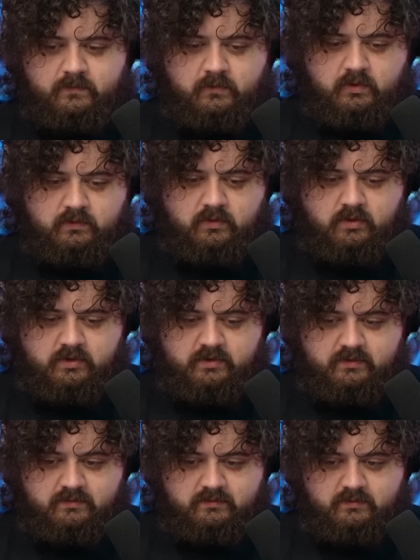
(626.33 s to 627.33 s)
Of course.
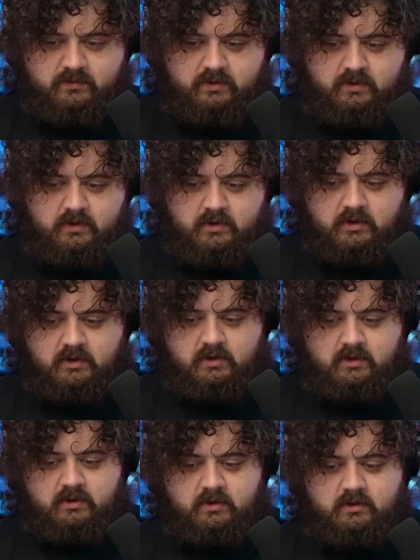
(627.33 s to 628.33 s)

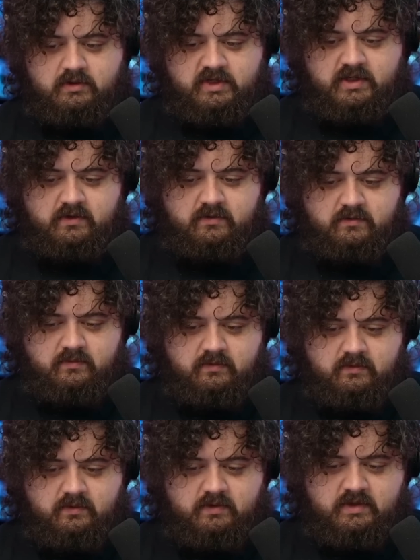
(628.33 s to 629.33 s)
See
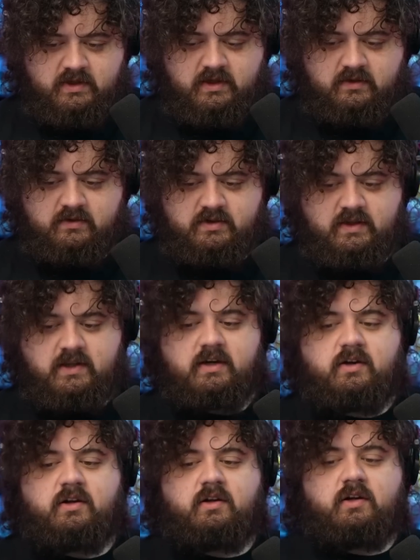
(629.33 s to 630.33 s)

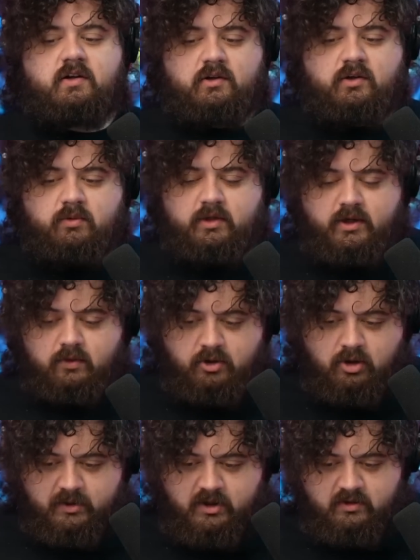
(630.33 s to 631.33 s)
that alluring
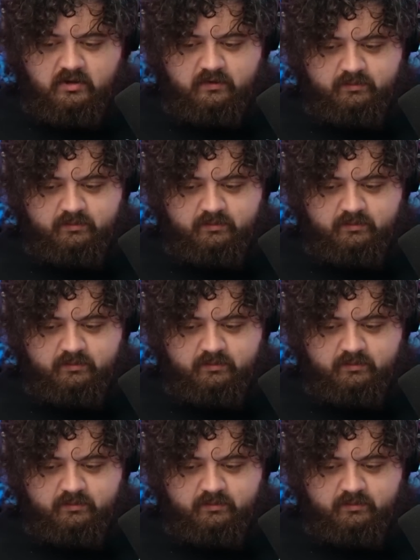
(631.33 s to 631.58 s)
aroma of